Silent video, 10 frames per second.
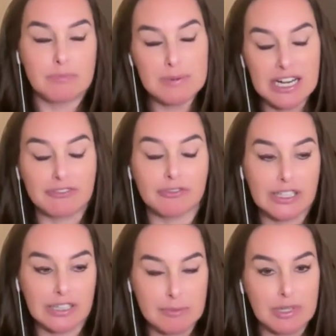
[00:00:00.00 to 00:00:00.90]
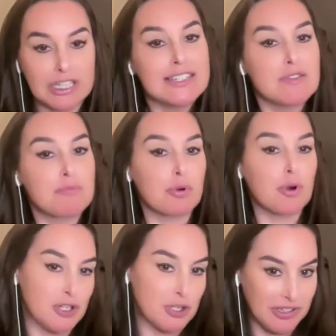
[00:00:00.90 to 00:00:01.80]
maybe not friendly, but at least
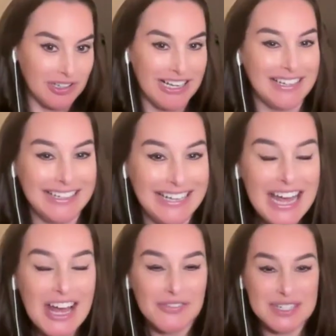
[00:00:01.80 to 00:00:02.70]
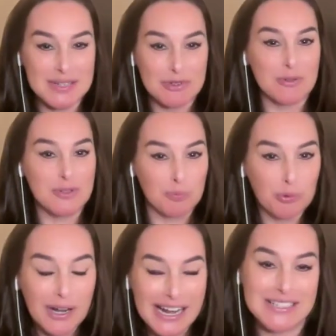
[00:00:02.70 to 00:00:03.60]
approachable for someone who is
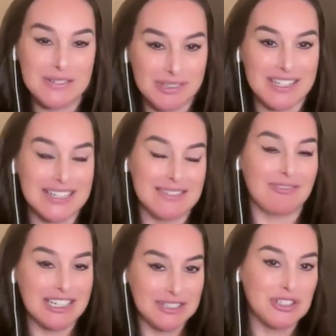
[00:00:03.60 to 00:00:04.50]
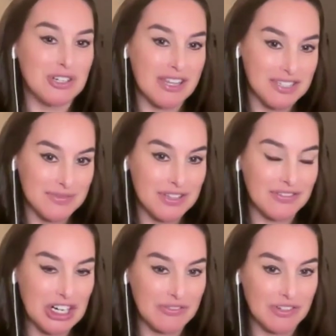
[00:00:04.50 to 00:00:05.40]
brand new to this and wanted to try this for the
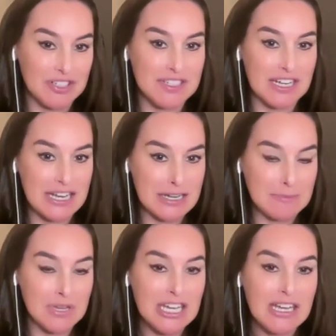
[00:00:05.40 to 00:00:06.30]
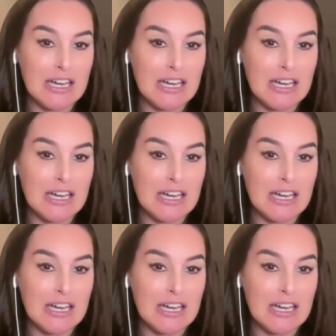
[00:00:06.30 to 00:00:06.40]
very first time.